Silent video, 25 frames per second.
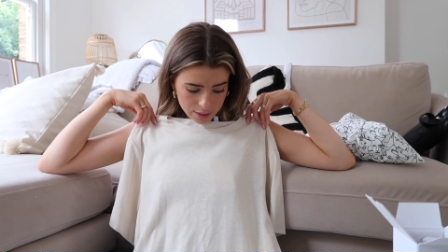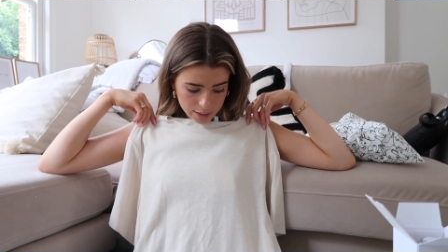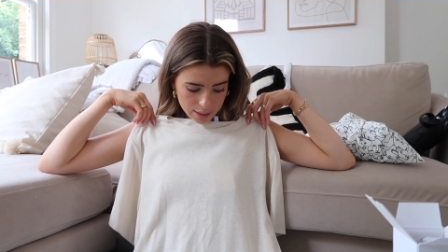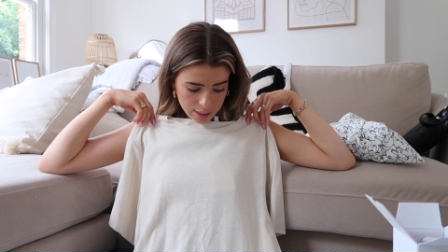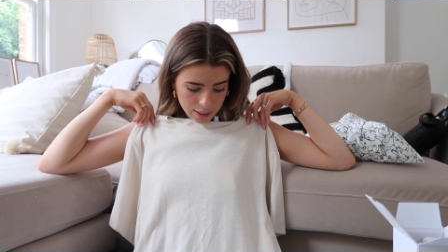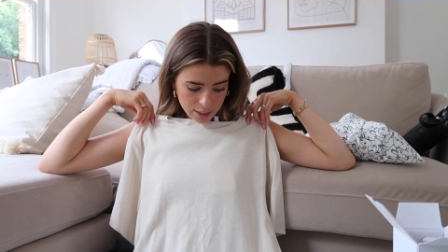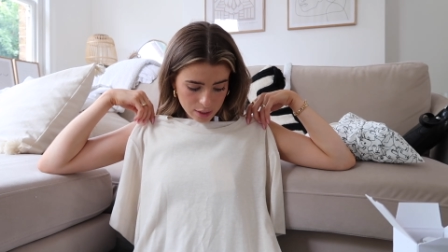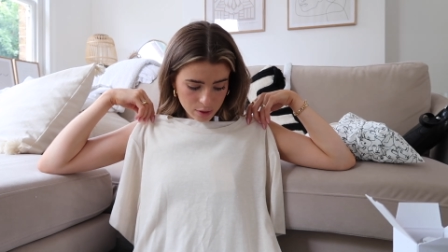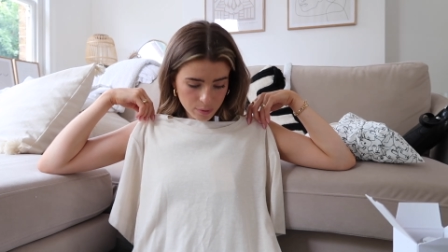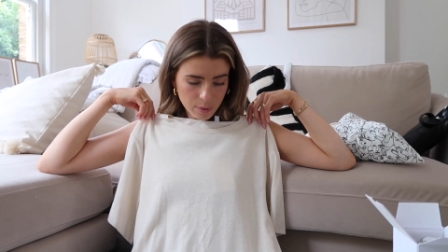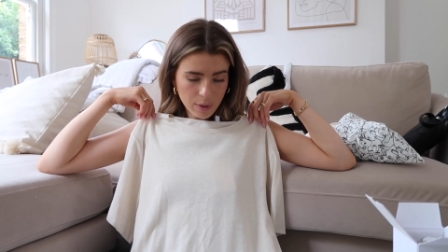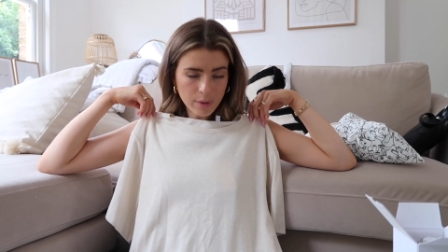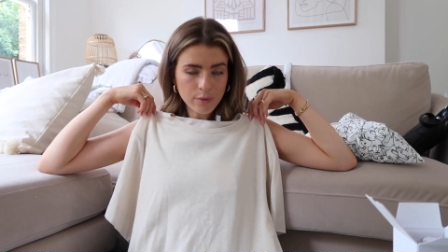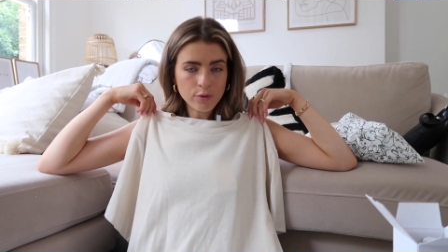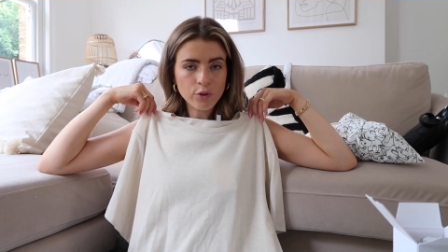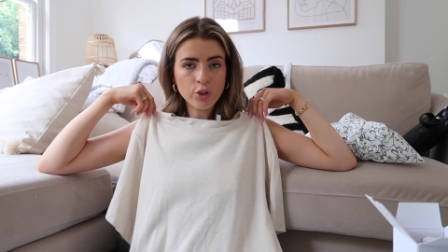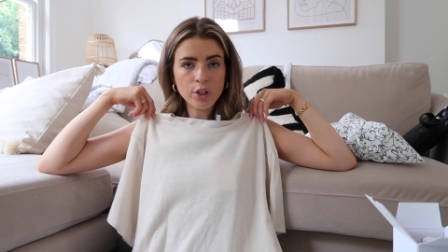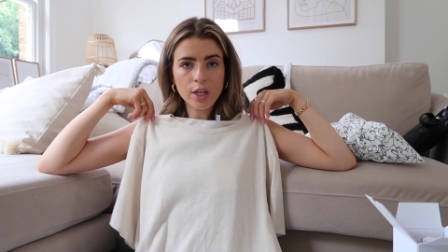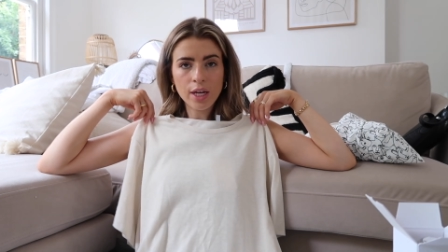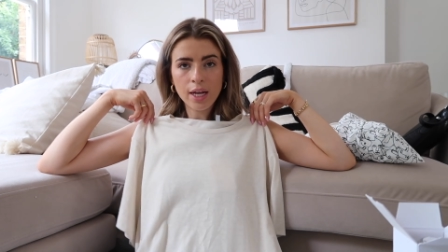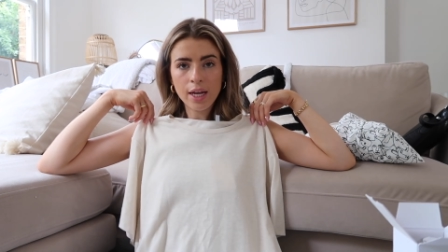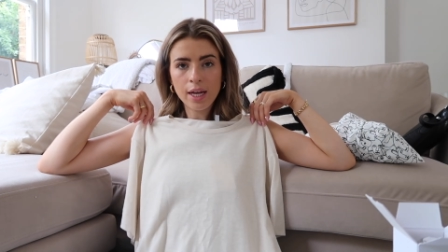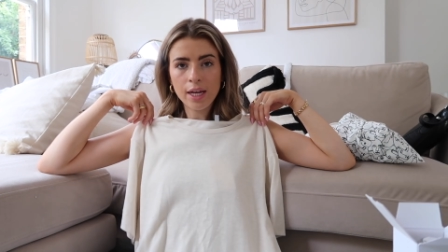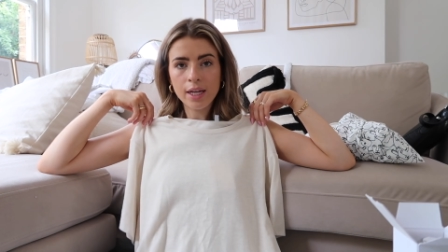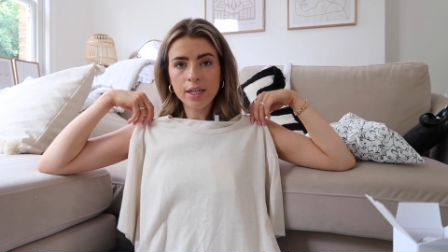tee to wear with
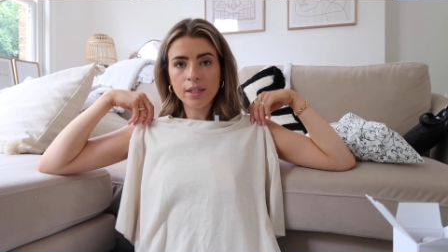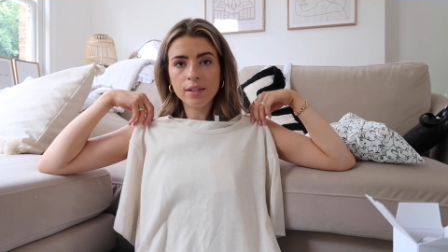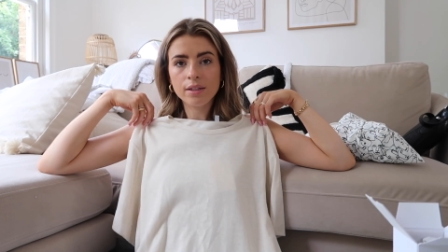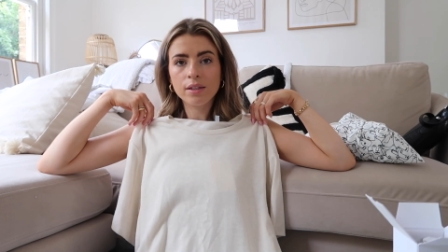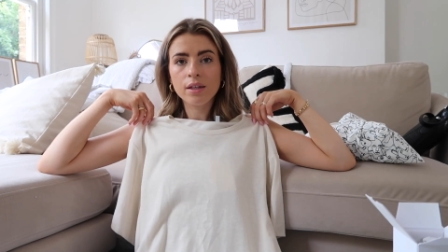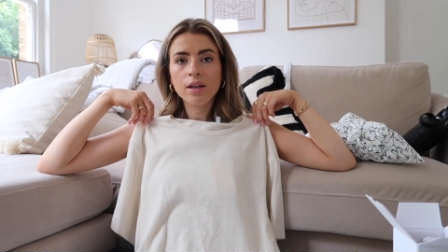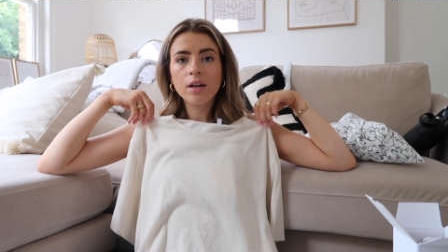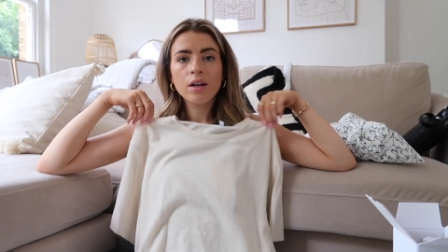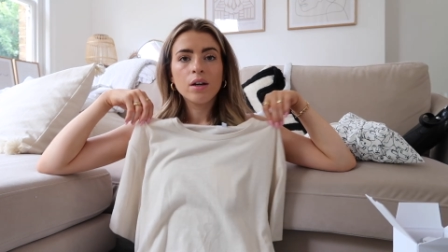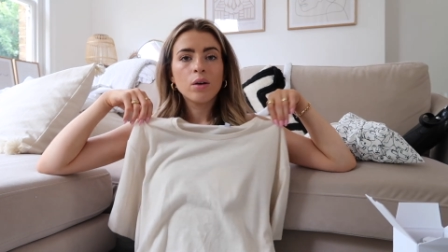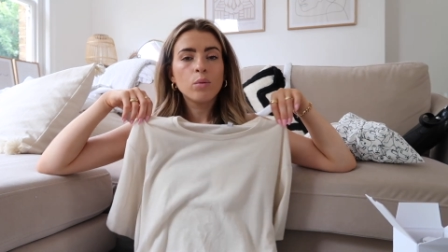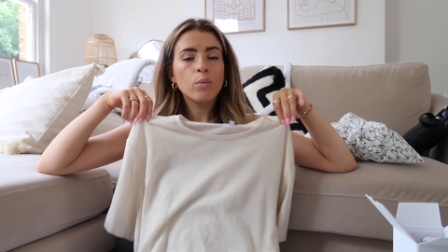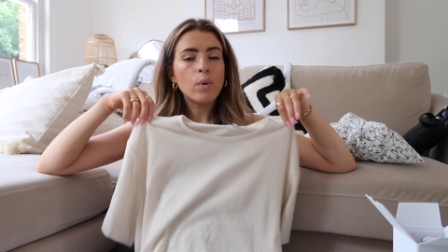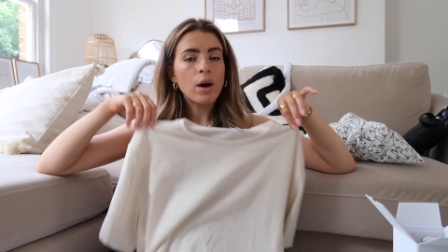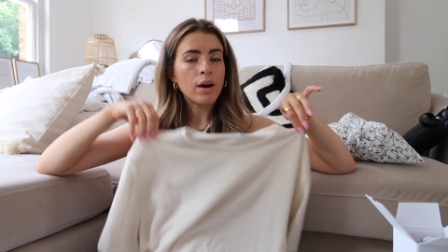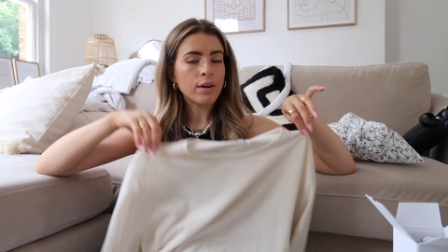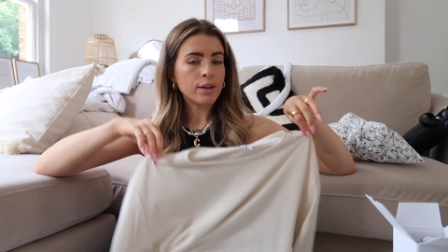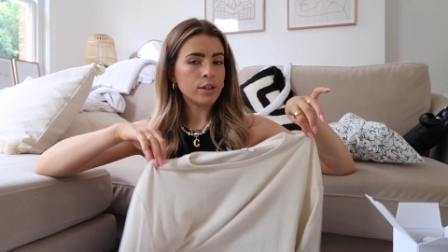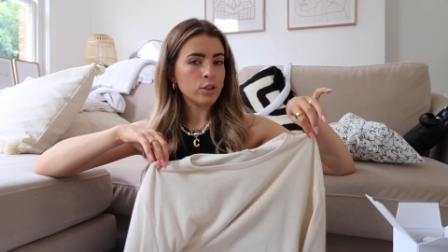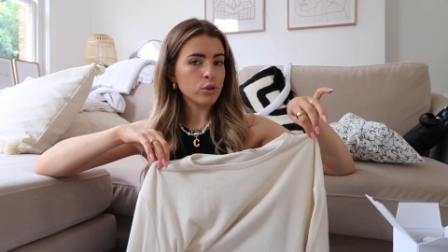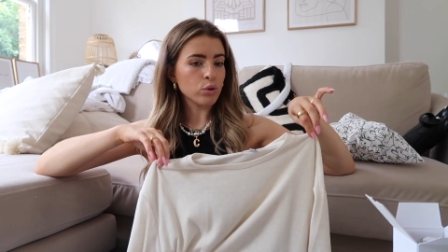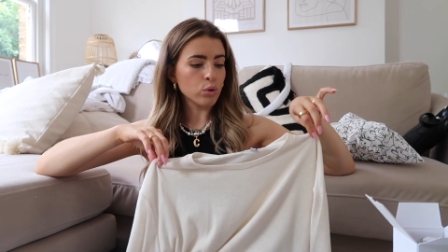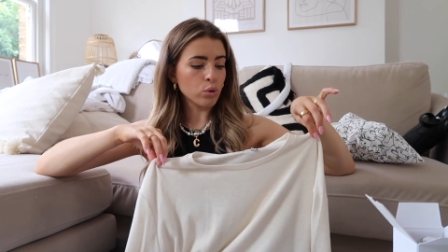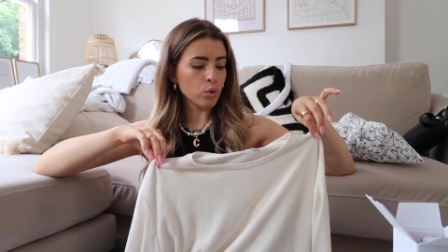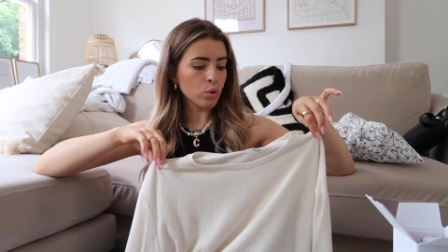jeans, wear
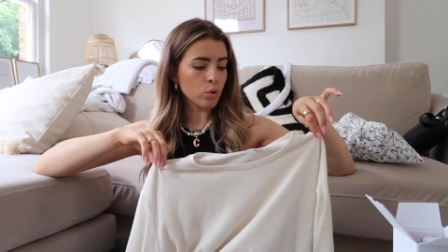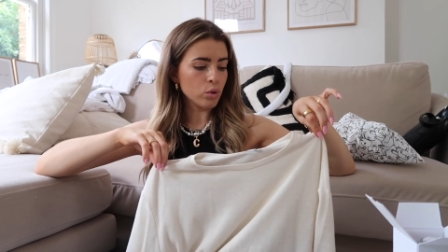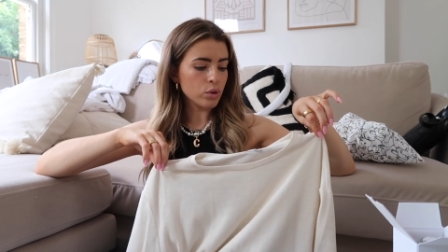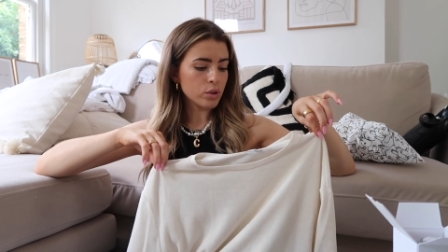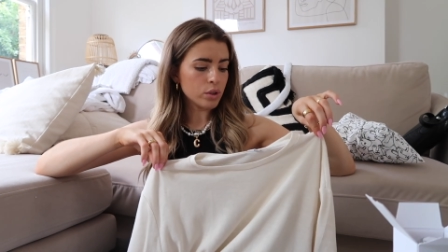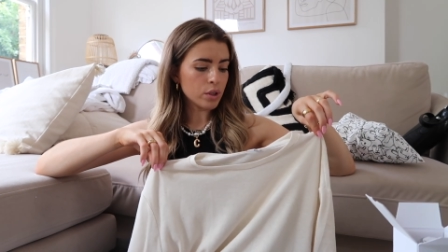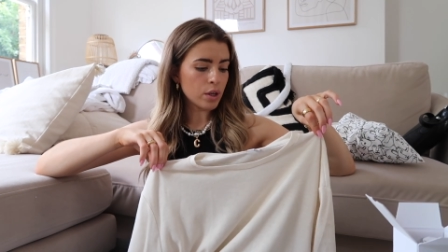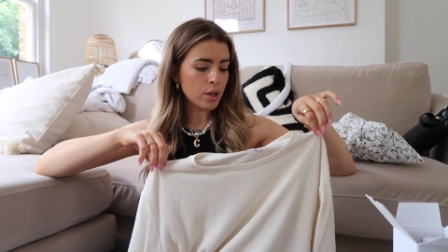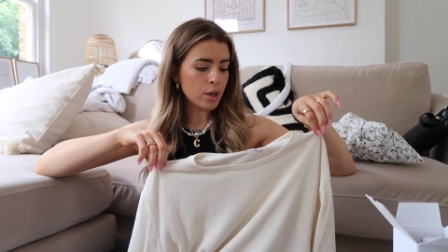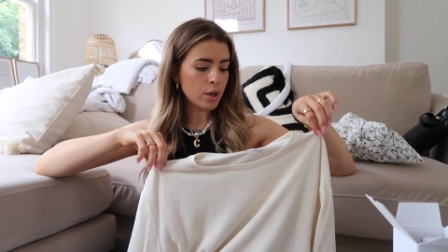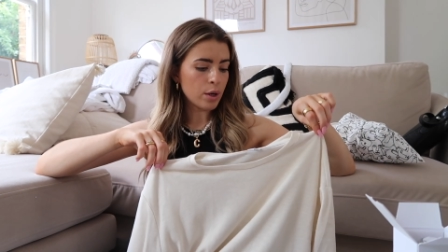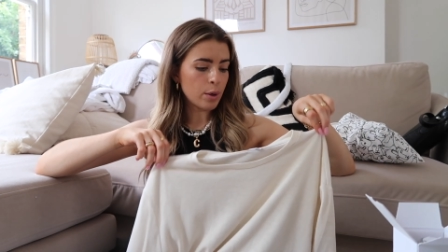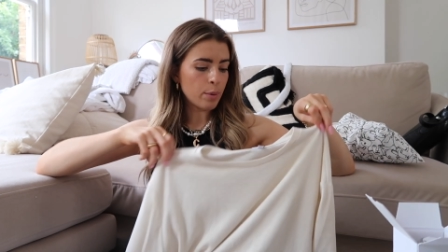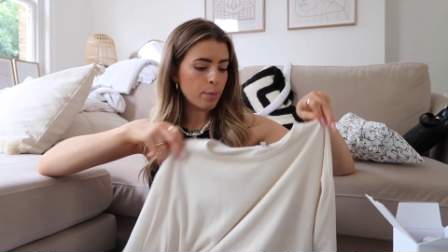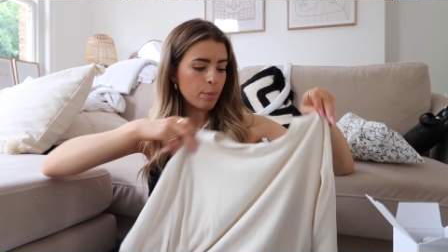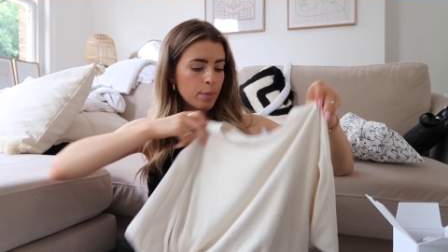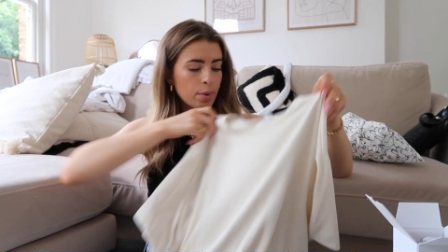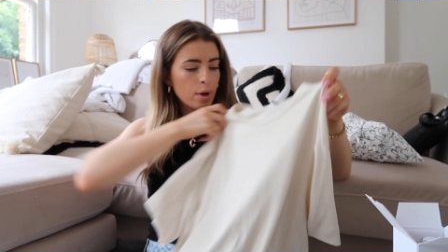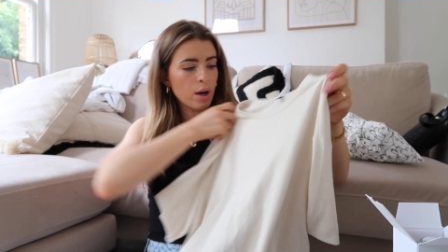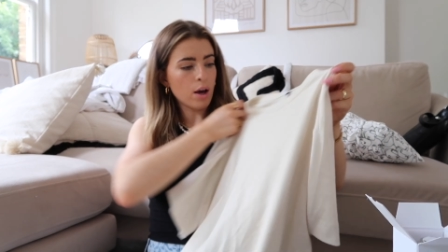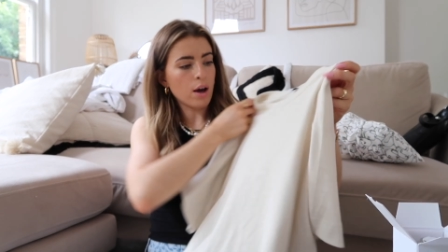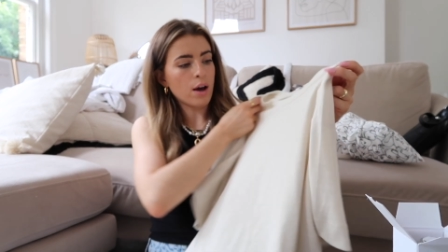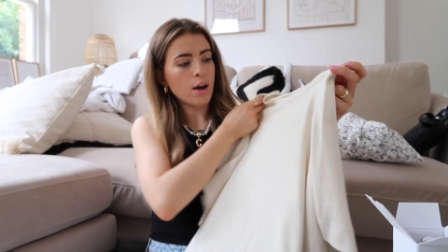into autumn.